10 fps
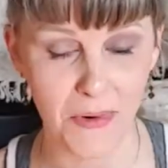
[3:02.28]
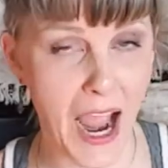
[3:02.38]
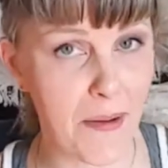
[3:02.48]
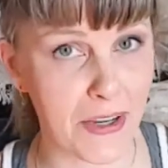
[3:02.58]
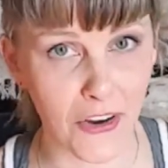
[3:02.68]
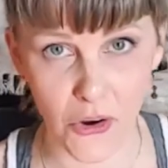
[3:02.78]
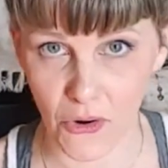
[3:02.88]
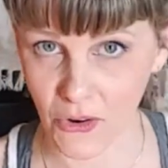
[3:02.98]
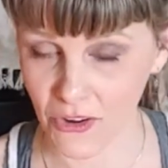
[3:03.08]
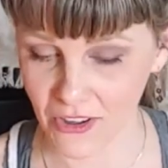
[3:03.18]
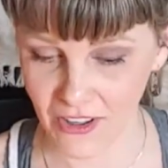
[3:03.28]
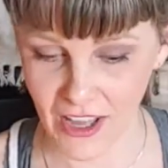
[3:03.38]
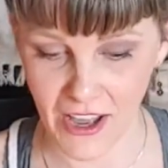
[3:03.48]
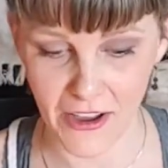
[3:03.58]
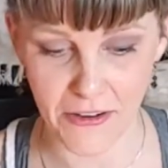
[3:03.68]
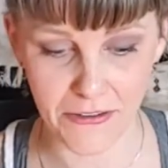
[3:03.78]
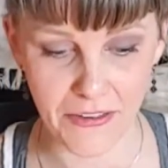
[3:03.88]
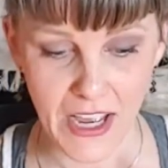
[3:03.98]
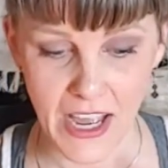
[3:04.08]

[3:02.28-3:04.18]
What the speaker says: rabbit hole of